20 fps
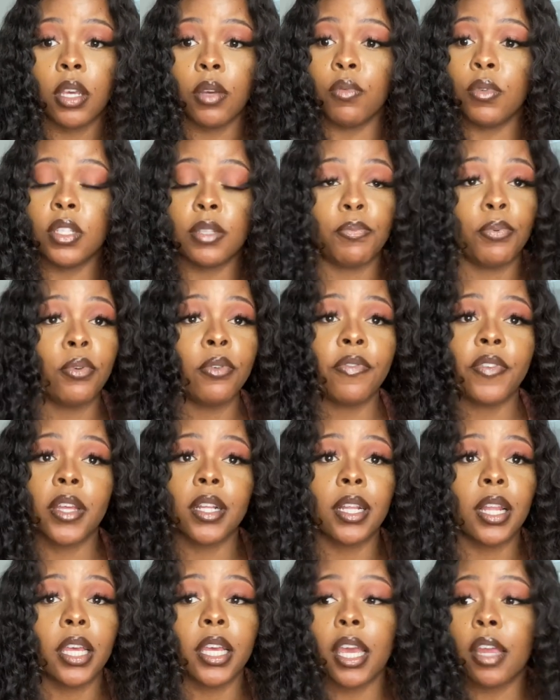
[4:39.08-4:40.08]
was
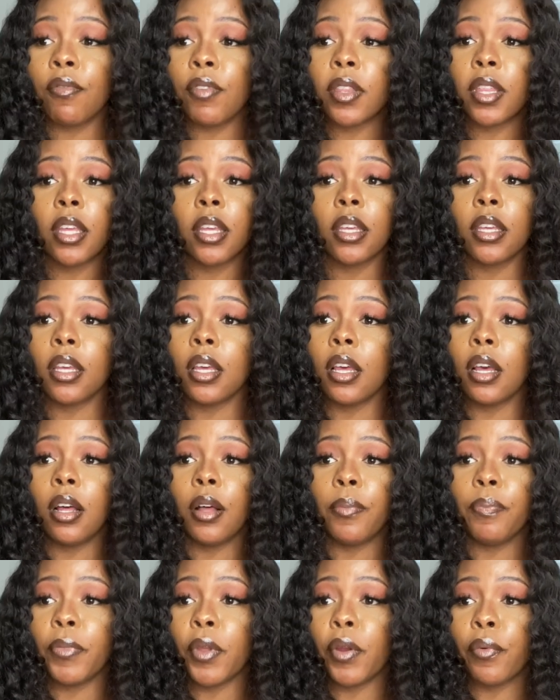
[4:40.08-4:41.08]
perfect, like everything
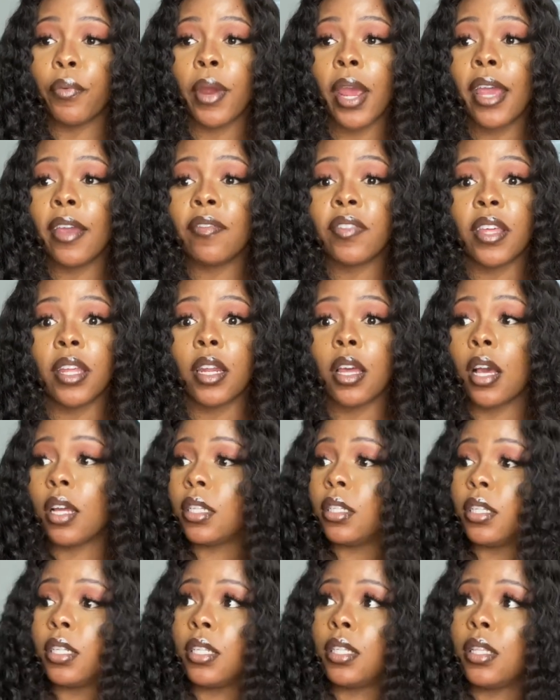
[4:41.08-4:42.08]
arrived, and I
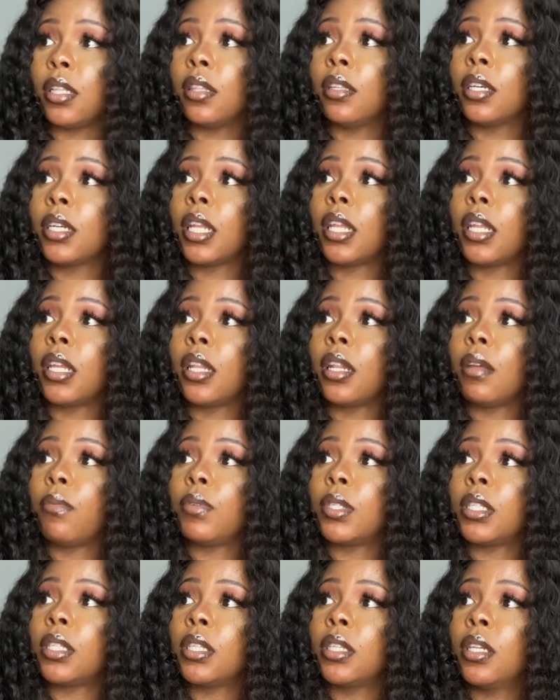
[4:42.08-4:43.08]
just looked at it and it
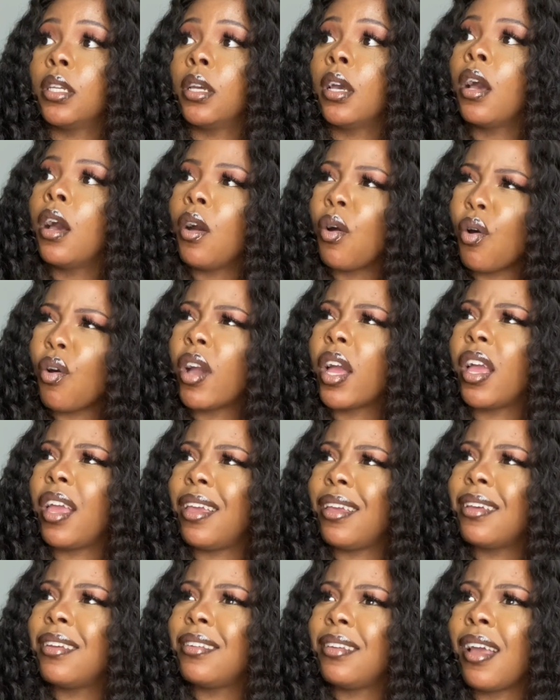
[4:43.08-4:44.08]
was
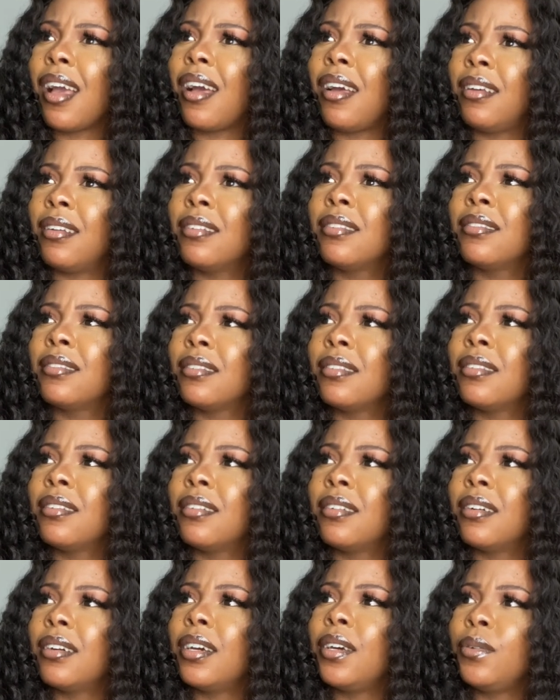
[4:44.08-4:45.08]
okay. Yeah,
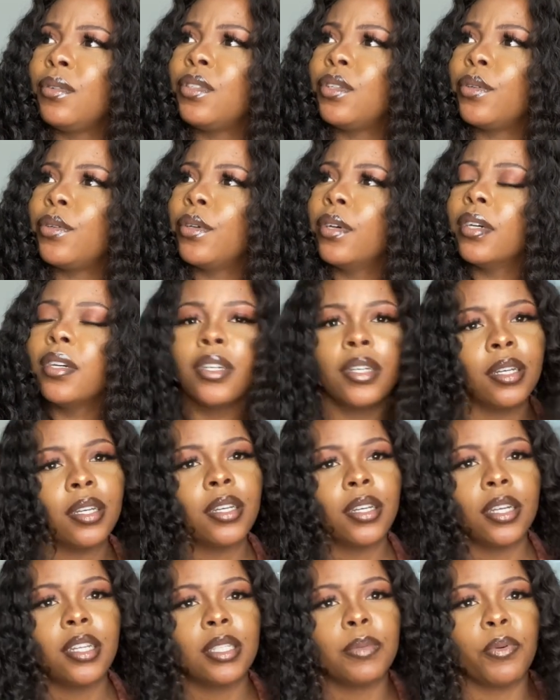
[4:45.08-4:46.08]
it will do,
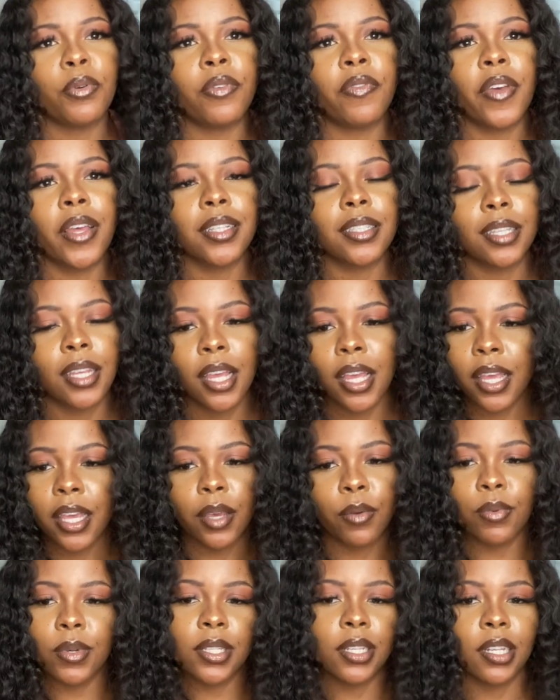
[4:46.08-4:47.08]
it's perfect.
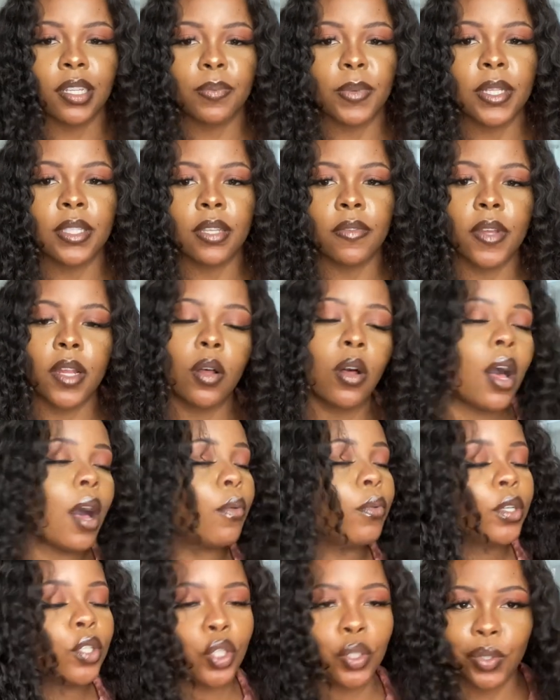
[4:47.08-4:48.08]
It wasn't expensive at all. I
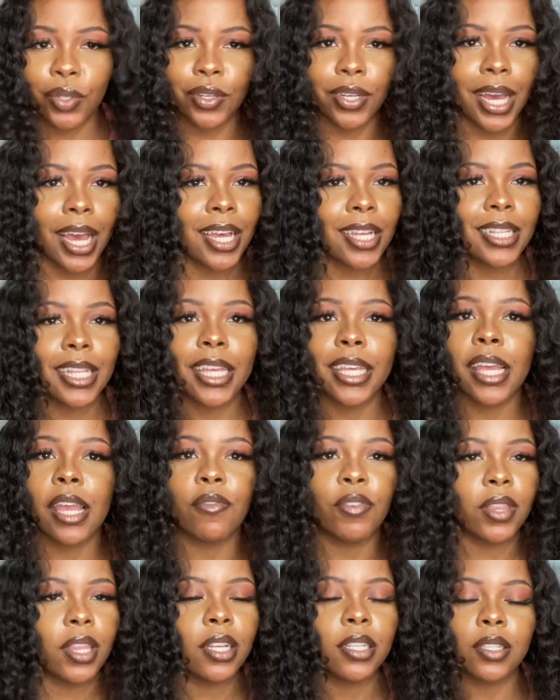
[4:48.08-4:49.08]
will show you guys, like,
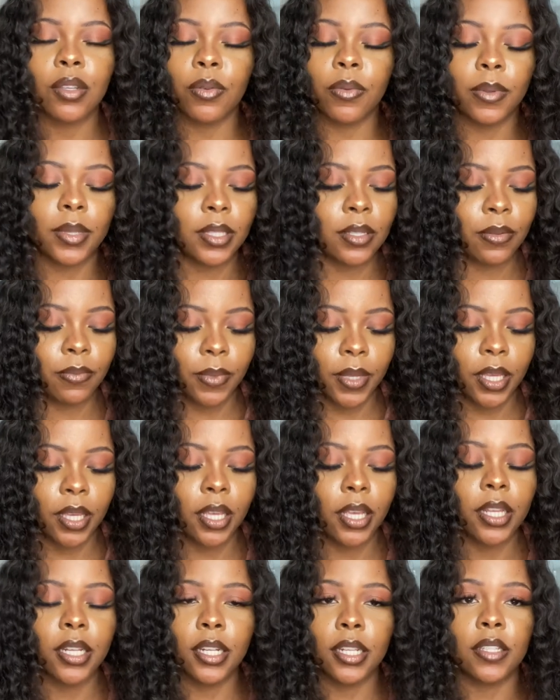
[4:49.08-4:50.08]
everything is going to
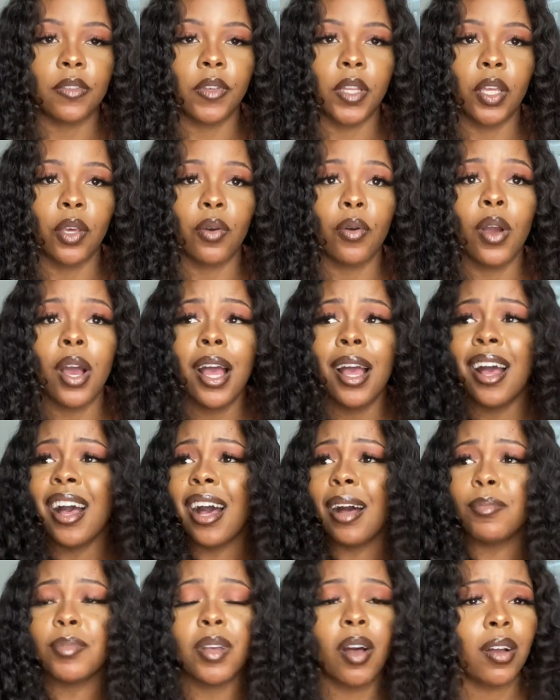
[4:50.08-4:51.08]
be in this video.
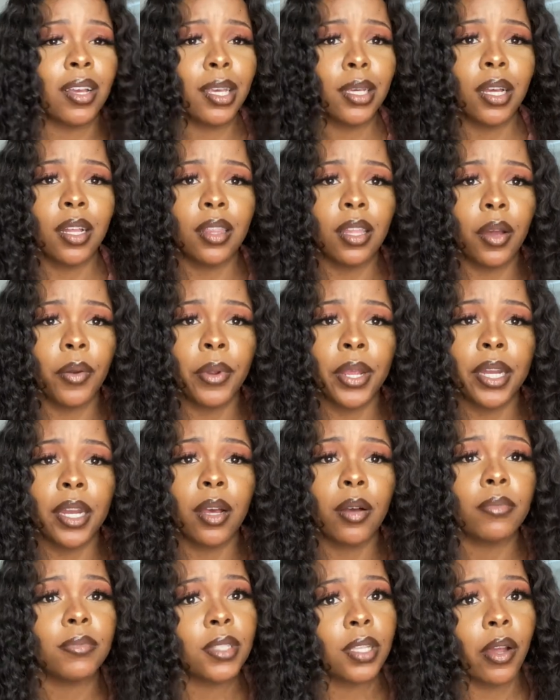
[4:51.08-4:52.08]
I'm talking a lot right
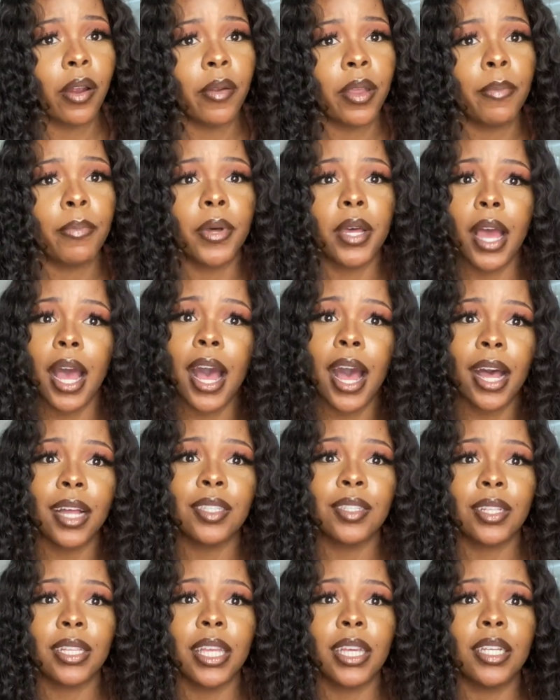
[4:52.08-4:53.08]
now, I'm sorry, but I
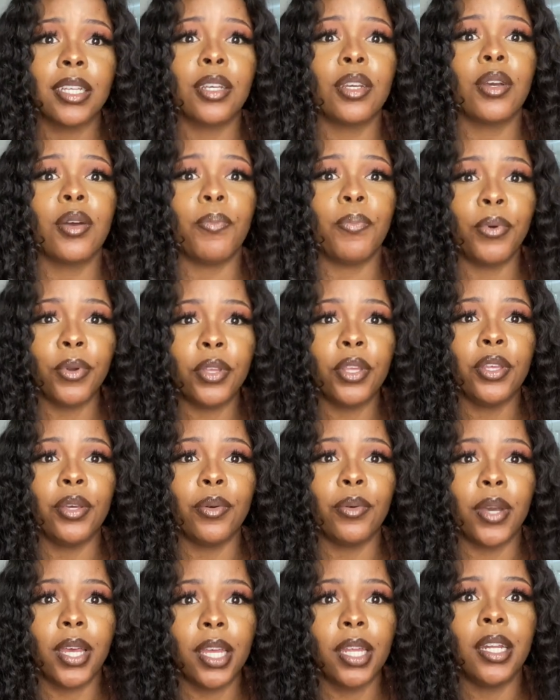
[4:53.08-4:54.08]
had to like put
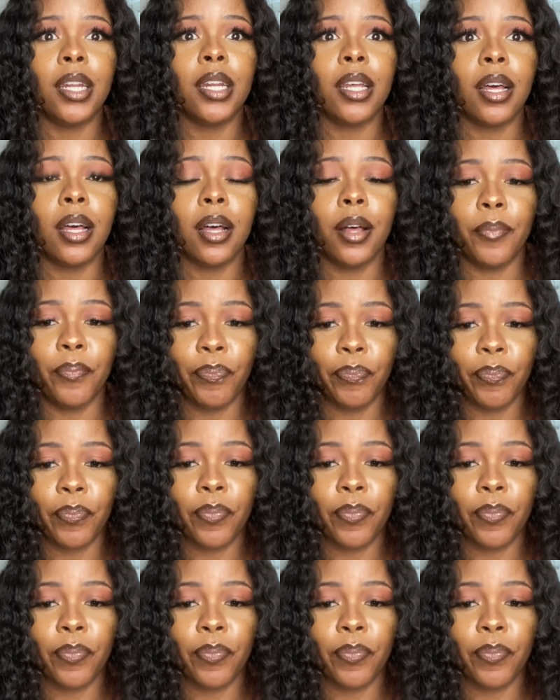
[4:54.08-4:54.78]
you in the,